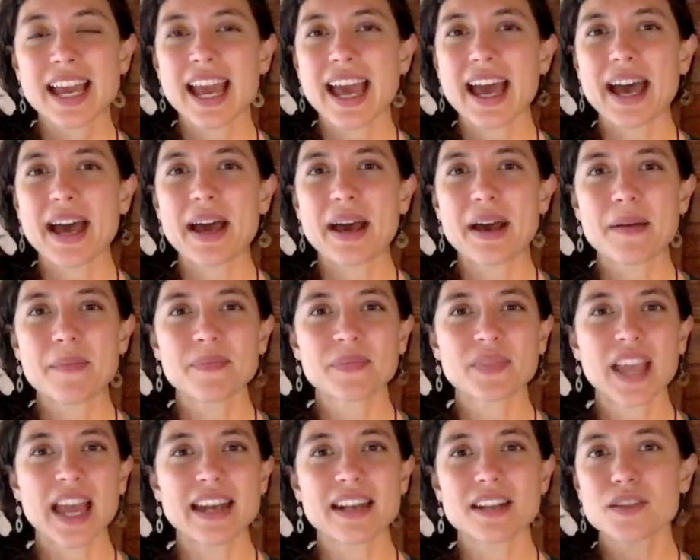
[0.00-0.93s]

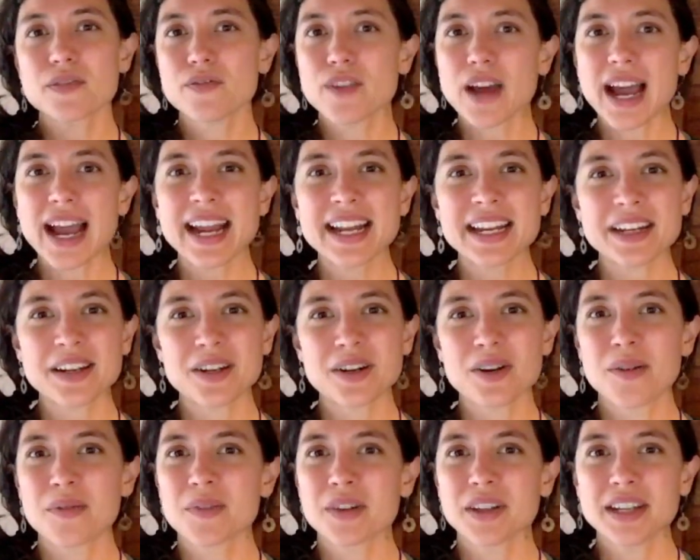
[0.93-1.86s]
And it's fine and you
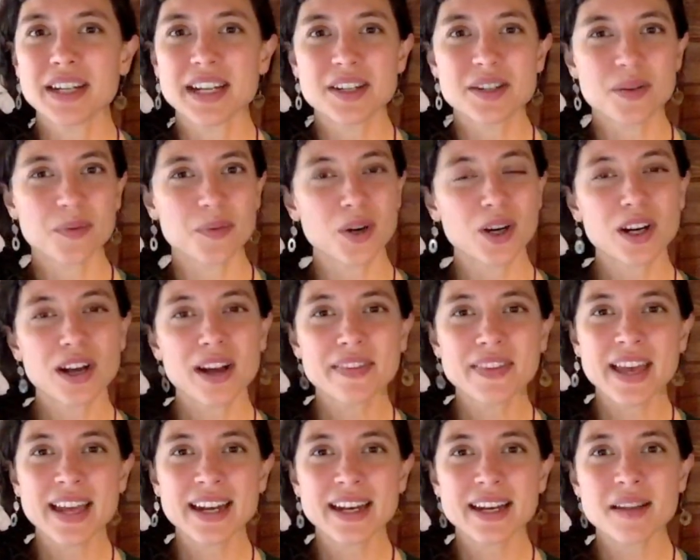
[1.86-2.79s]
don't really need to work
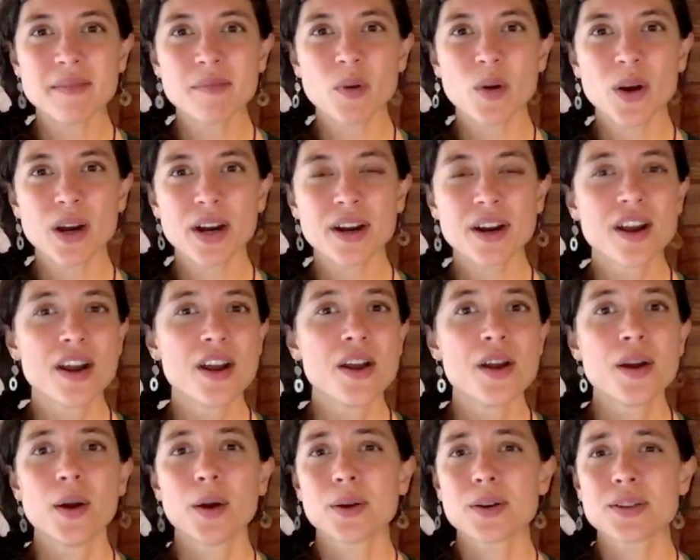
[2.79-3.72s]
on that anymore?
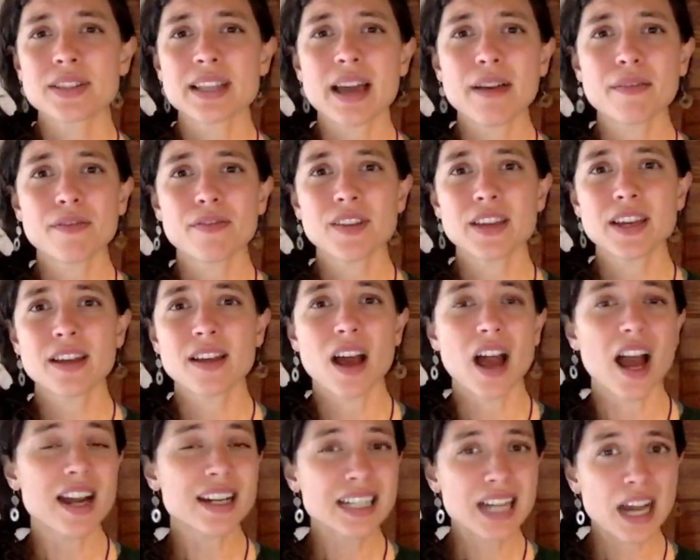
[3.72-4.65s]
Or does that feel
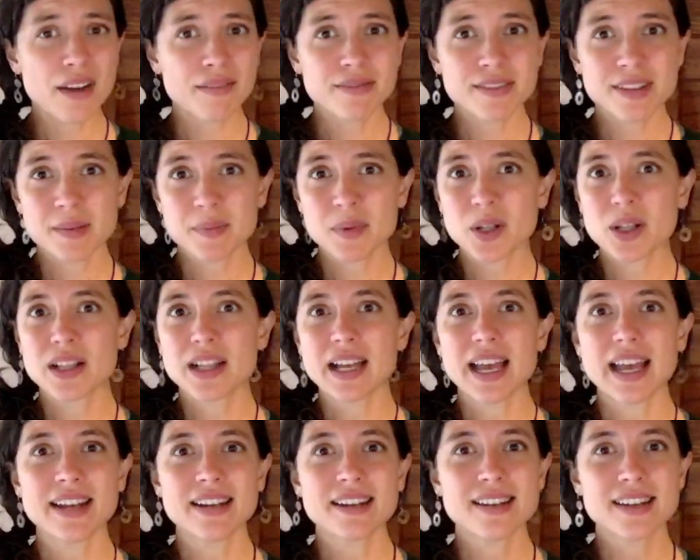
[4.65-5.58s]
uncomfortable
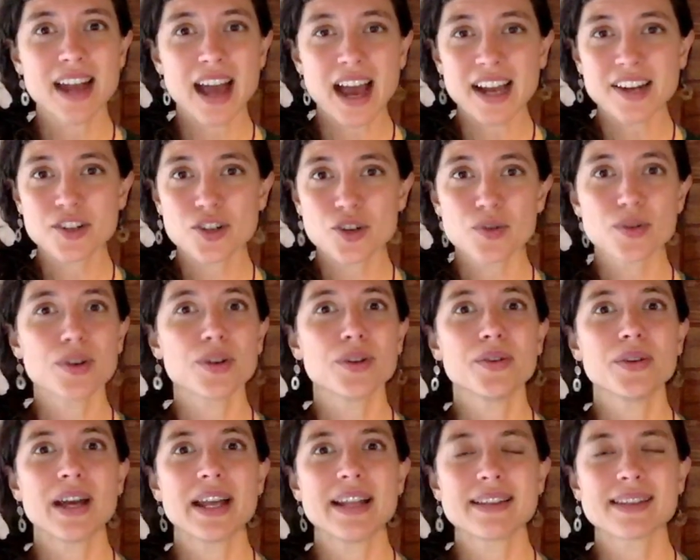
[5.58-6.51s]
and not
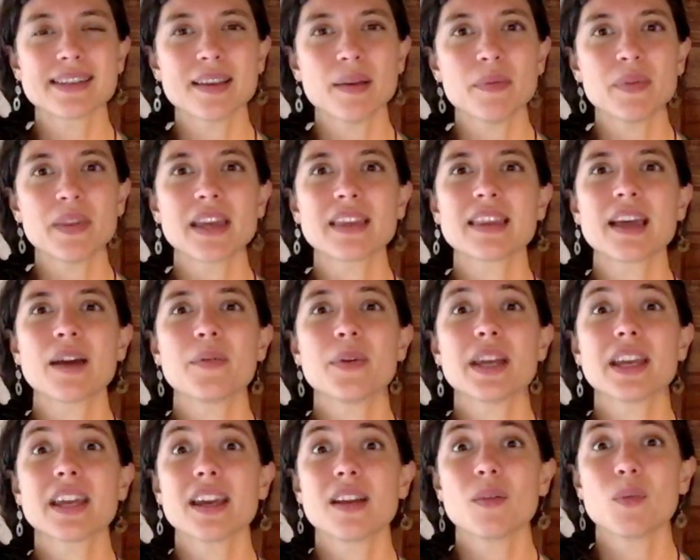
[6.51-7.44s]
true and something that we
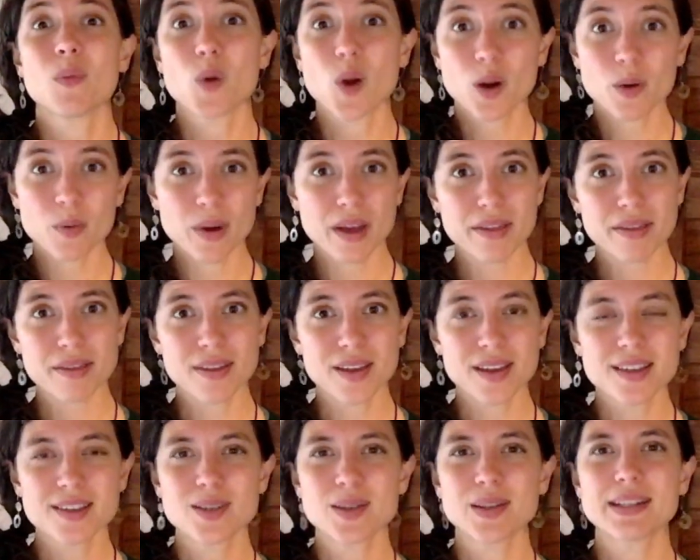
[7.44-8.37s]
can work with?
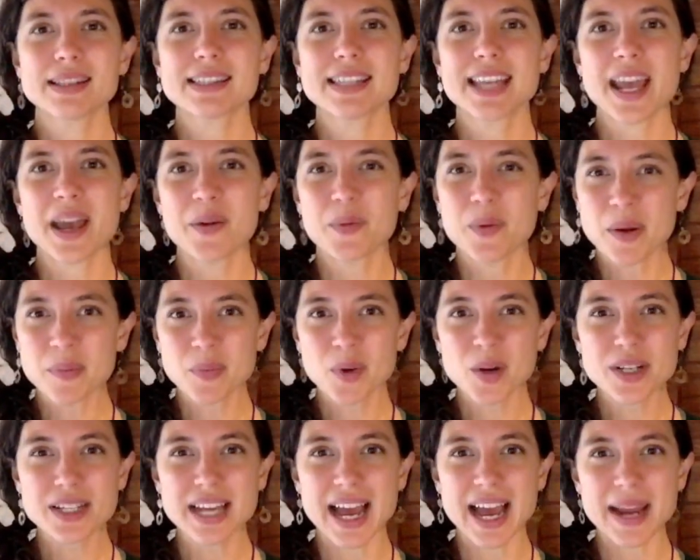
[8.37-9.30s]
So let's say it one
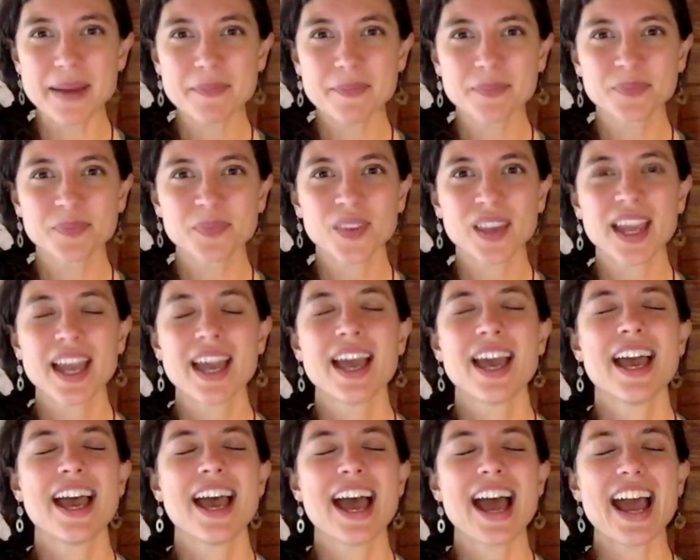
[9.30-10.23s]
more time.
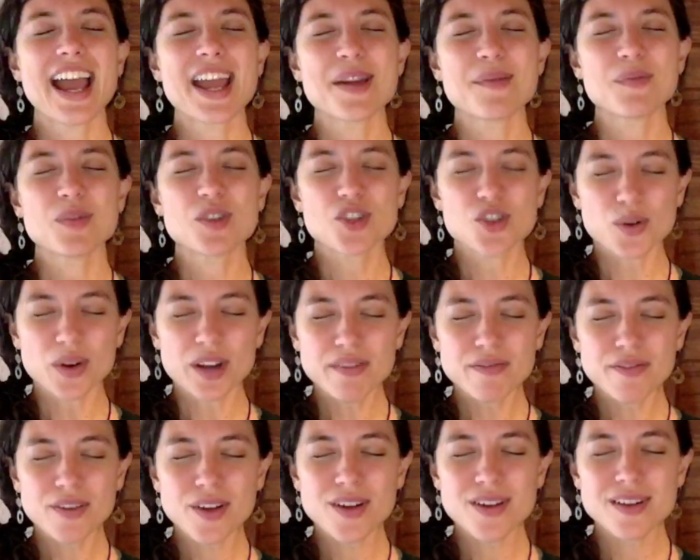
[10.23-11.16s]
I am
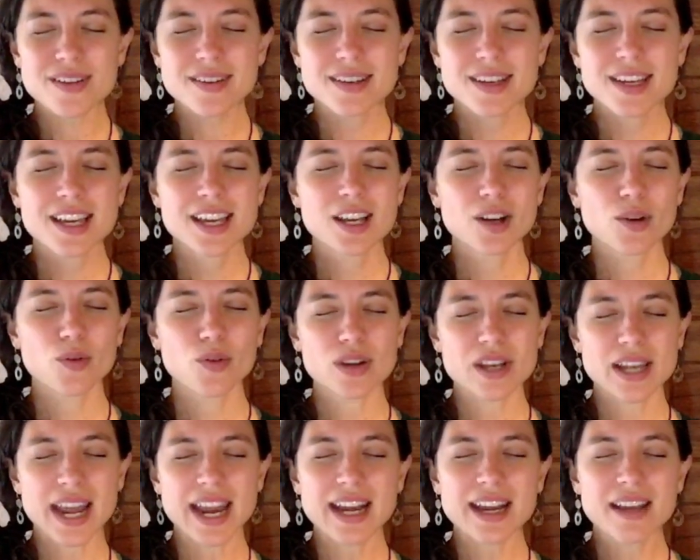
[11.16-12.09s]
joyful,
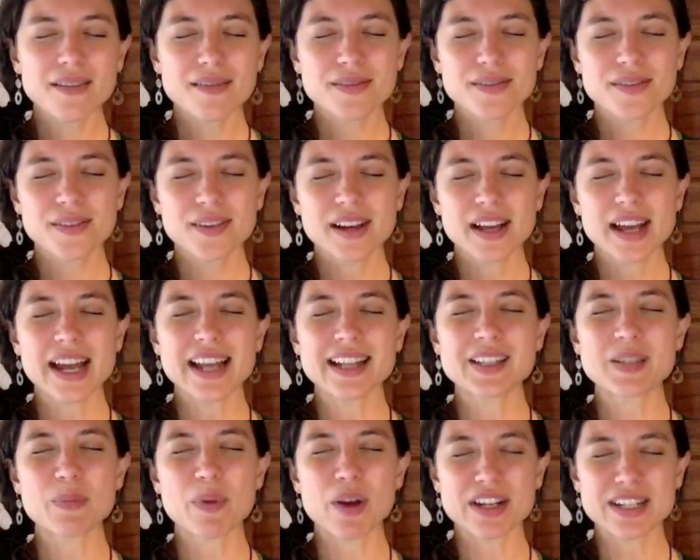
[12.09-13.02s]
creative,
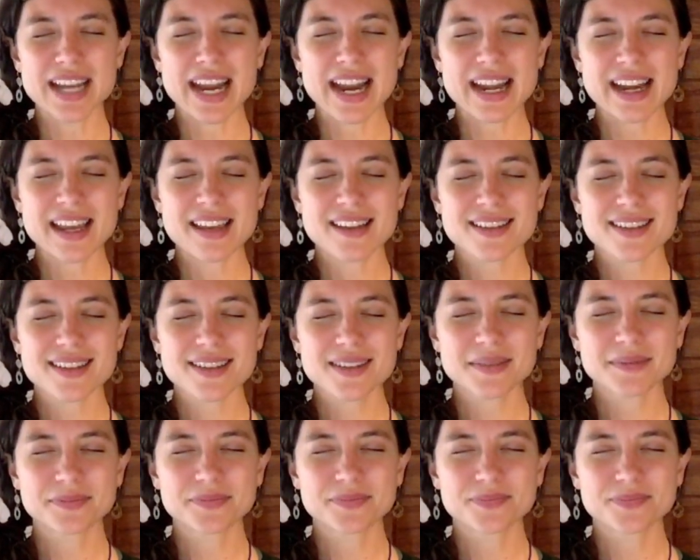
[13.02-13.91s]
and spontaneous.